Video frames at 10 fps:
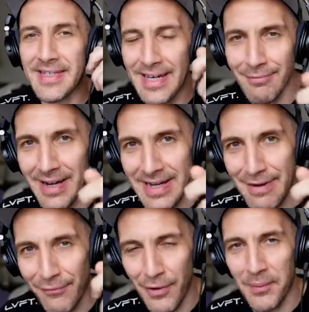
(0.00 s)
get
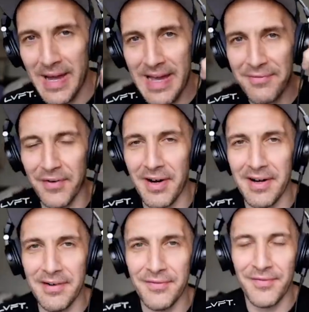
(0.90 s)
ready for a wave
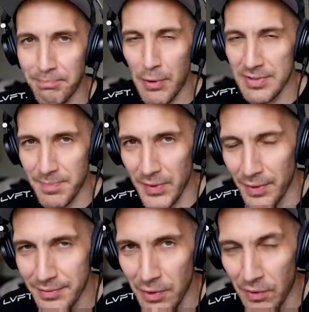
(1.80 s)
of post
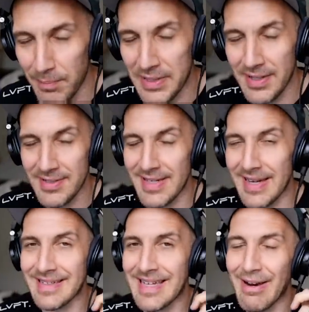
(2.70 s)
Malone core because
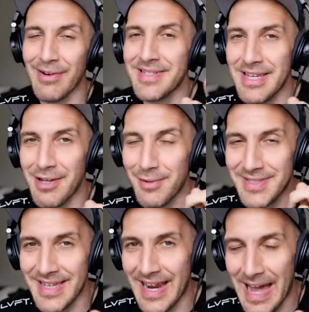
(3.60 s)
I guarantee you it's going to